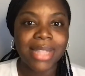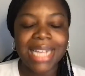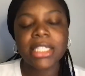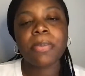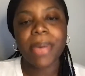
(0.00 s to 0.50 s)

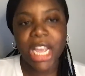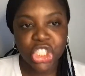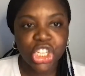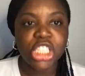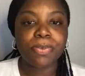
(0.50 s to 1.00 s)
That's the
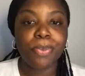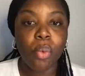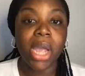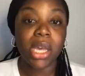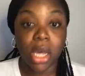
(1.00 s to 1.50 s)
patient's
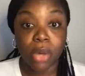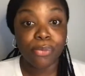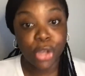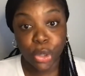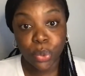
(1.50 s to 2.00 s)
point
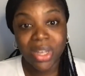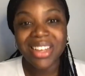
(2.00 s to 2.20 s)
of view.